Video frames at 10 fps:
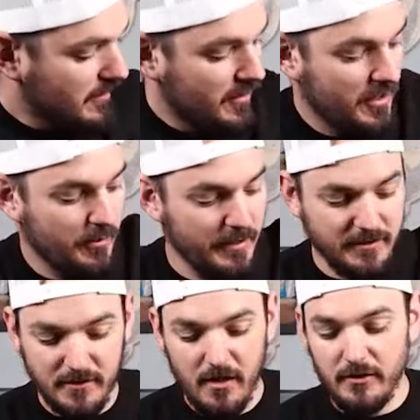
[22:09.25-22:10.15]
Um, it's
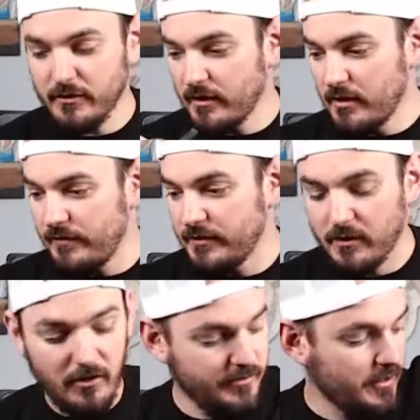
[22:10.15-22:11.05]
not a scarf. It's
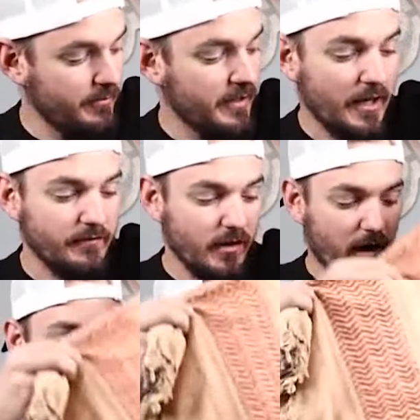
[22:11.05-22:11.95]
called something. I
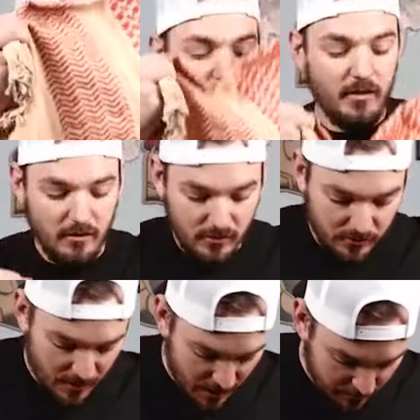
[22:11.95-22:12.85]
forgot what it's called.
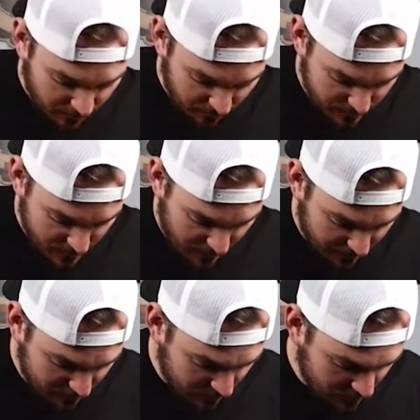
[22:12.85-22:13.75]
I
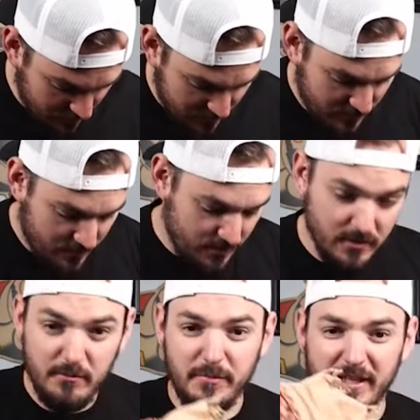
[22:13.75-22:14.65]
apologize.
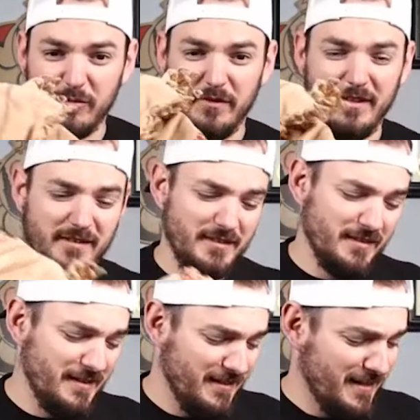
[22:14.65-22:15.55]
But that's what this is.
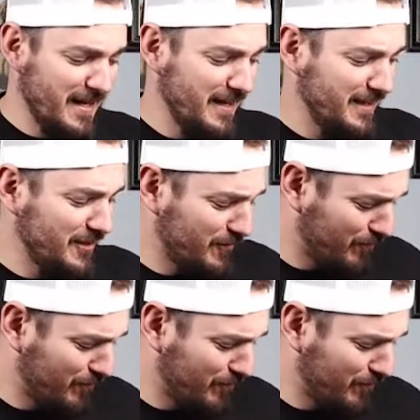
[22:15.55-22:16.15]
This thing is